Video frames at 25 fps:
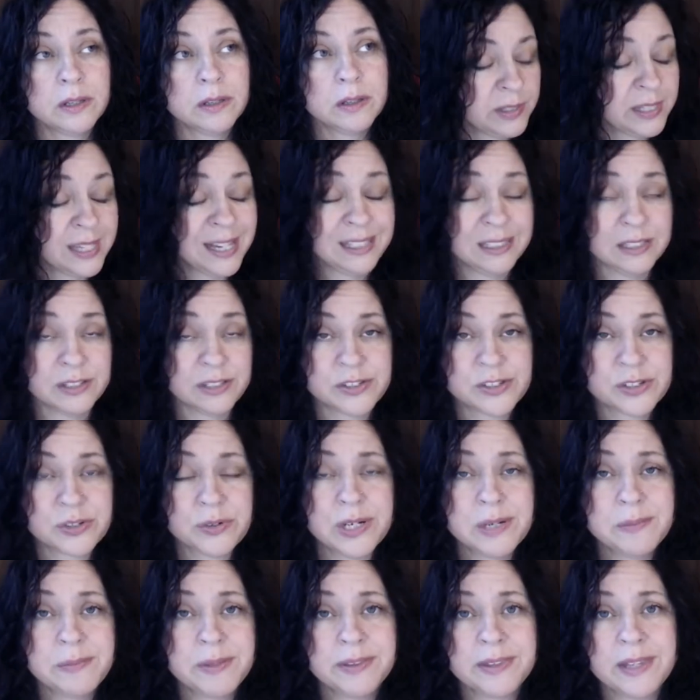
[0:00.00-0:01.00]
yell and
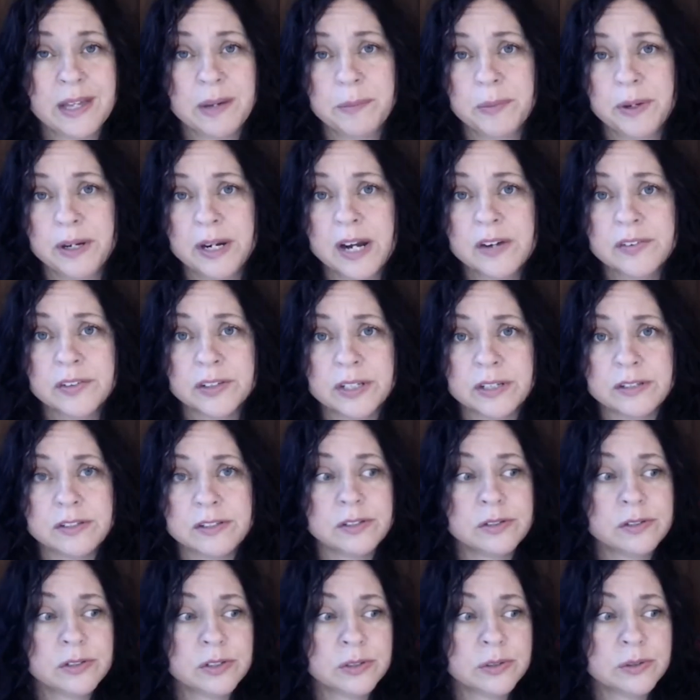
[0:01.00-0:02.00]
scream at them, whatever it is
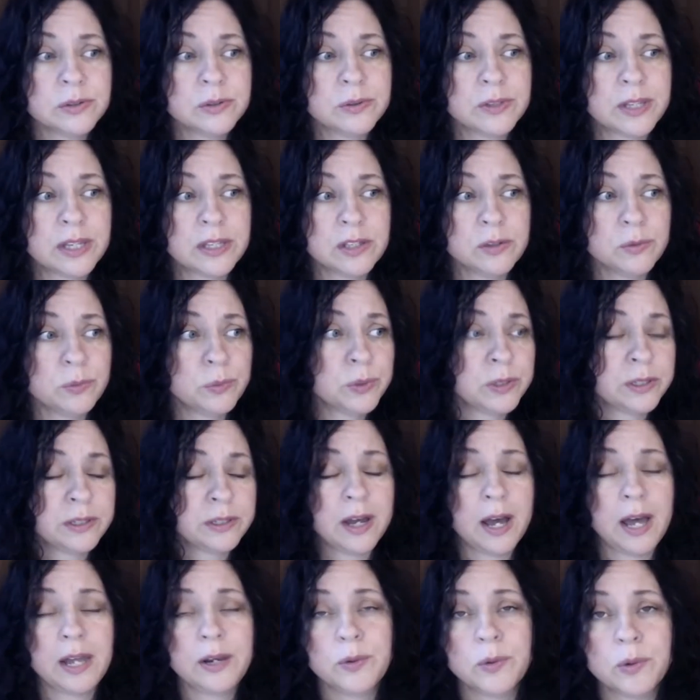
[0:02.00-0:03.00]
you do that you would
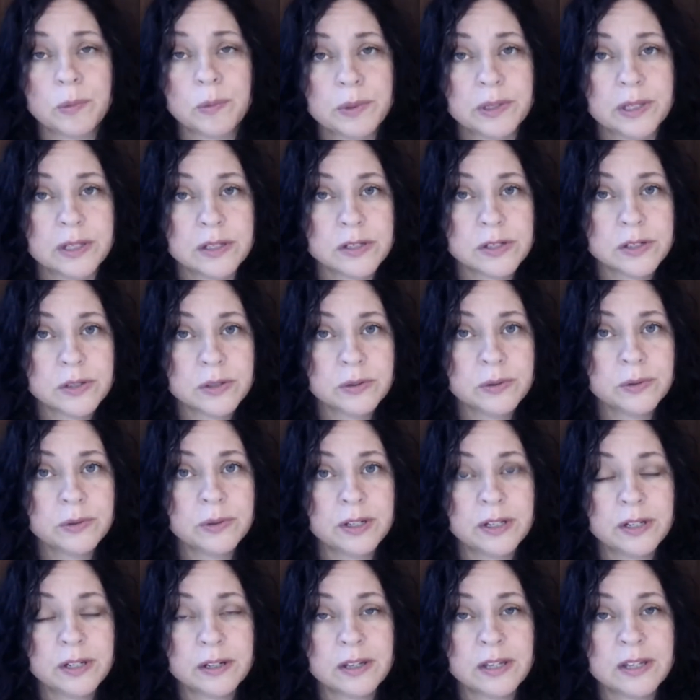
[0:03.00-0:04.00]
not normally do
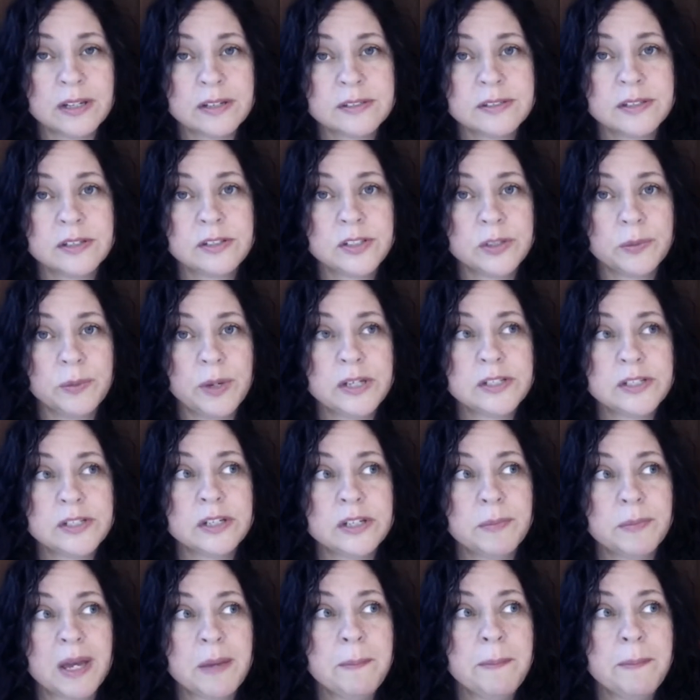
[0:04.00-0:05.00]
in a
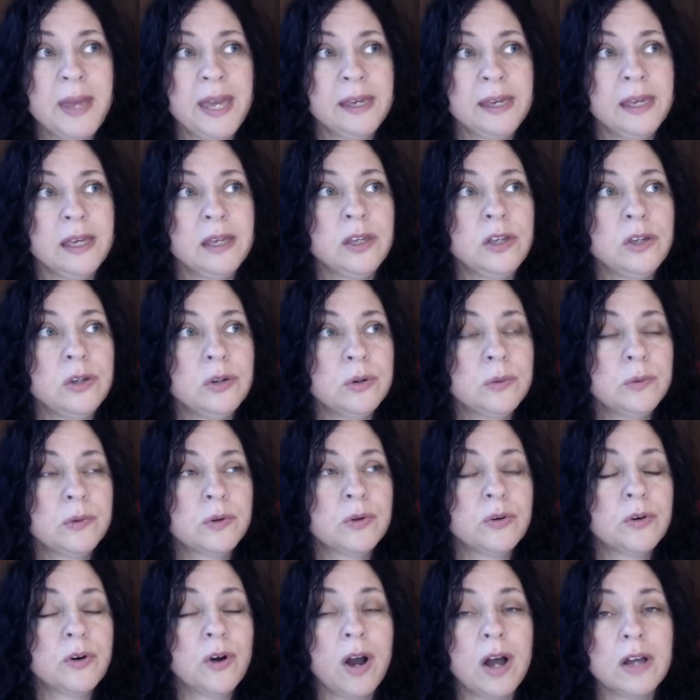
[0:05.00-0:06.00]
situation, by making you
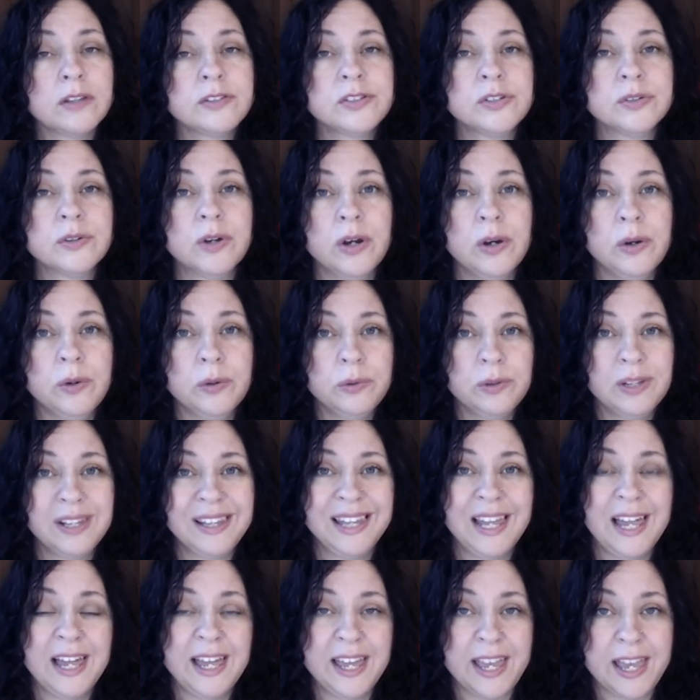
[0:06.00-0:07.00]
cross your own
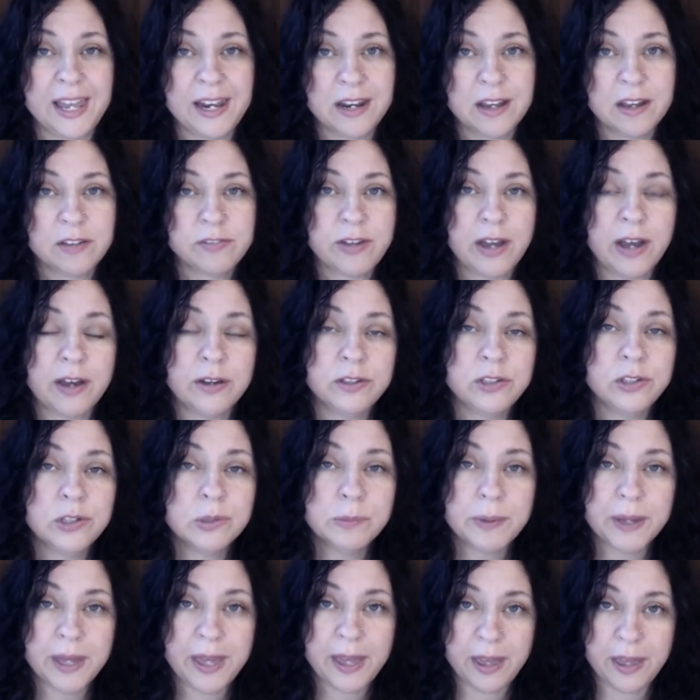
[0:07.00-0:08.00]
line of how
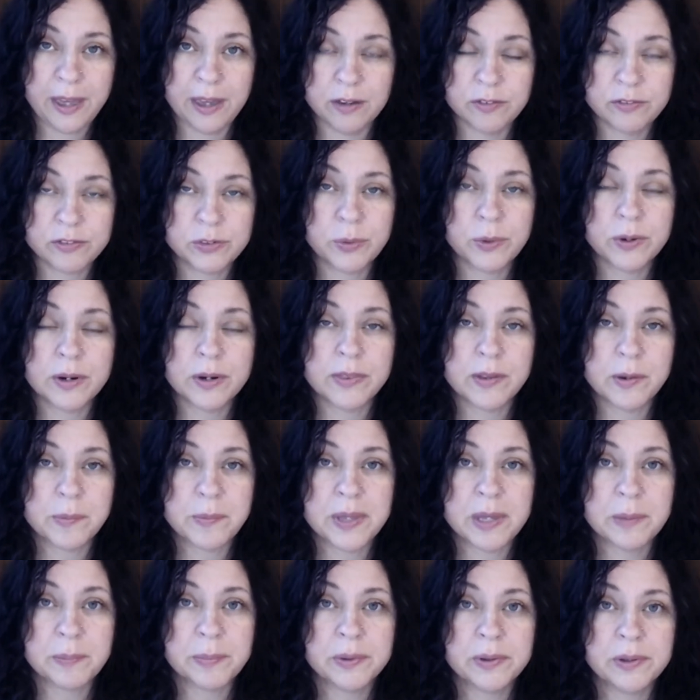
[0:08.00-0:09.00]
you behave toward other
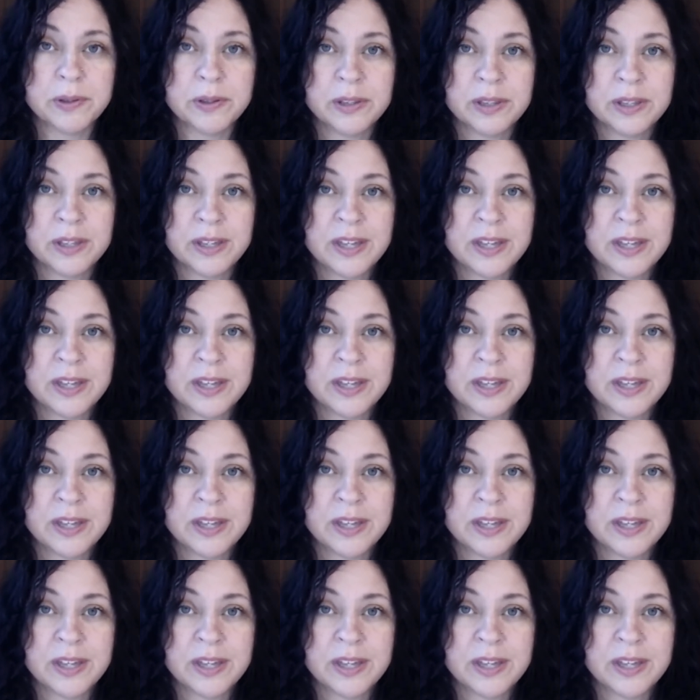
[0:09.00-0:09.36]
people,